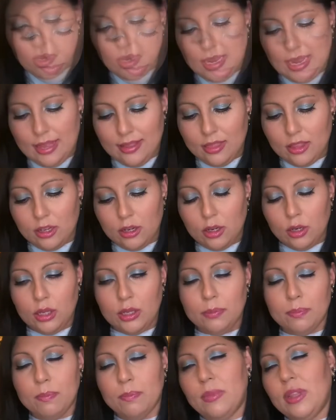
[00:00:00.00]
And the
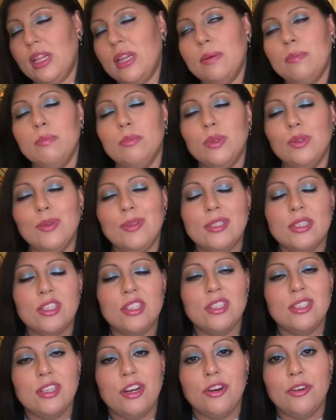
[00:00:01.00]
lip
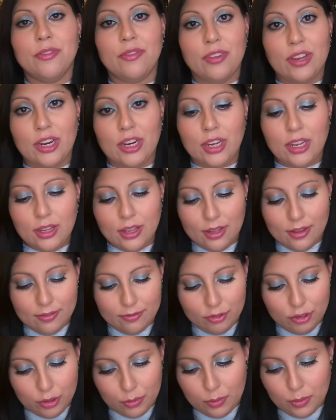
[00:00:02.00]
mousses are very
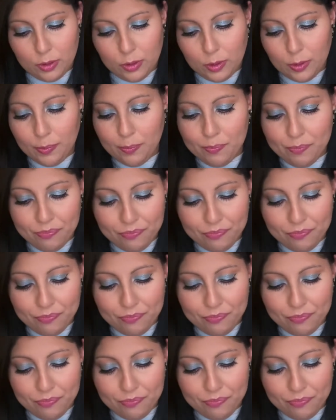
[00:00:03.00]
comfortable.